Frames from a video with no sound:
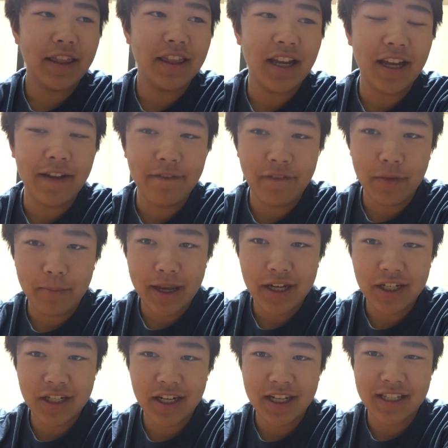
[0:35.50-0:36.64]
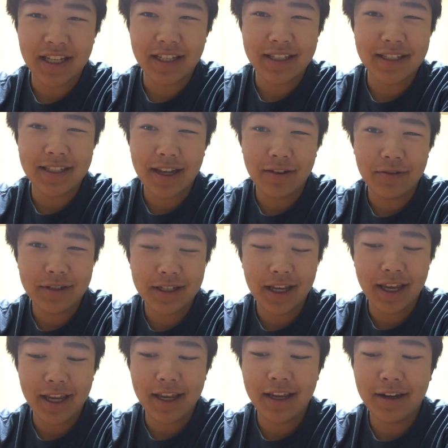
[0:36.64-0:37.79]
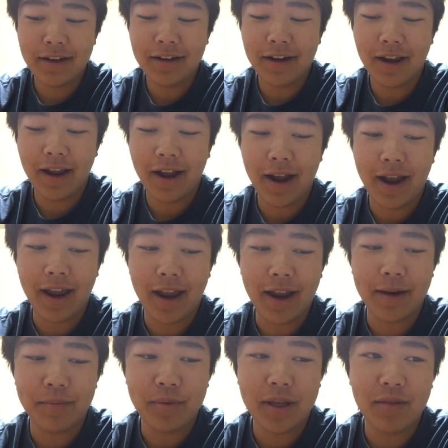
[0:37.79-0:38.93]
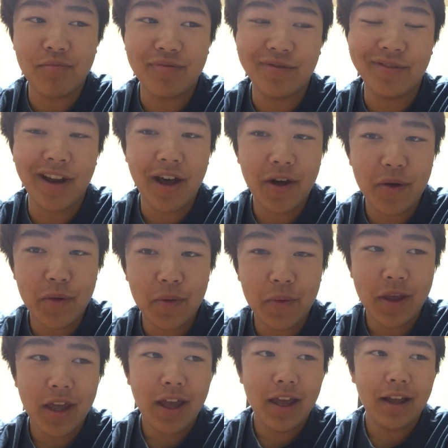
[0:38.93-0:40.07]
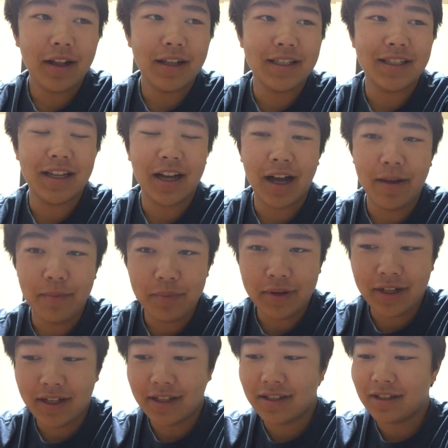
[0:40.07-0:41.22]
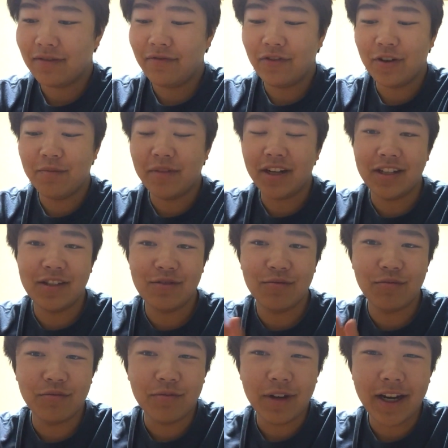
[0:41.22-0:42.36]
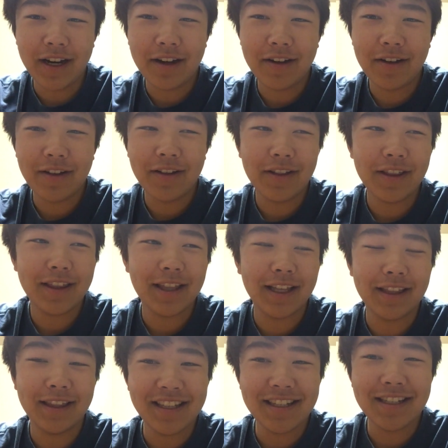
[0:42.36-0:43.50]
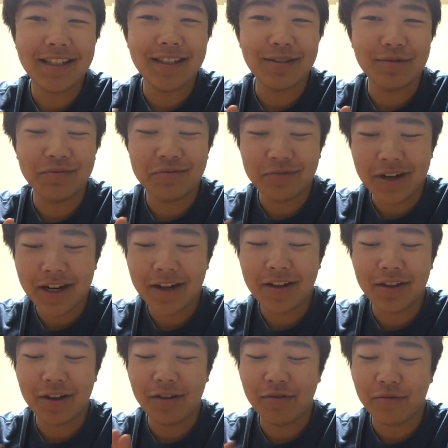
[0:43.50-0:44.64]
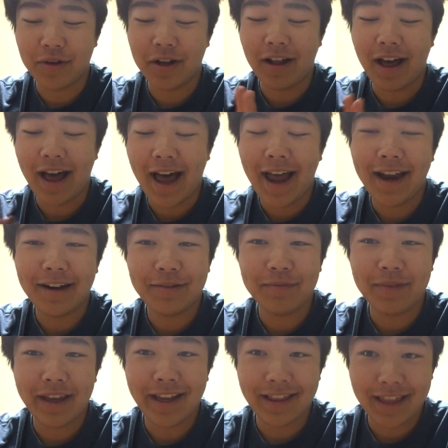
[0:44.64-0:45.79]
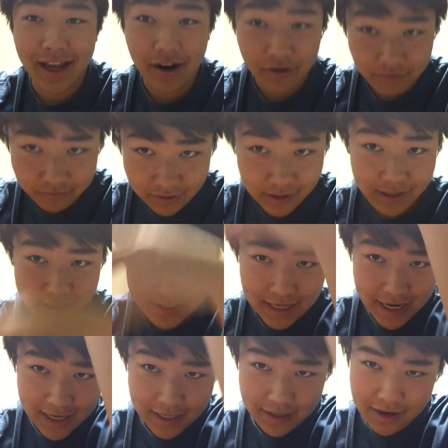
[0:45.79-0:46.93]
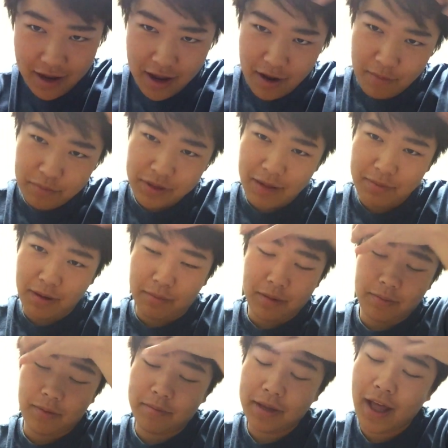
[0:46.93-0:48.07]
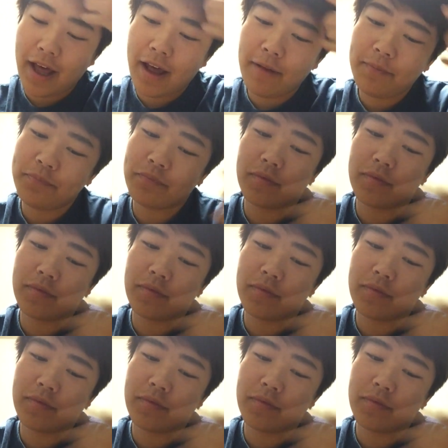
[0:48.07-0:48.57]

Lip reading: the information has like settled in and people know, because the company has confirmed that it's real, that this is real, they're a real item, they are really dating, blah blah blah blah blah.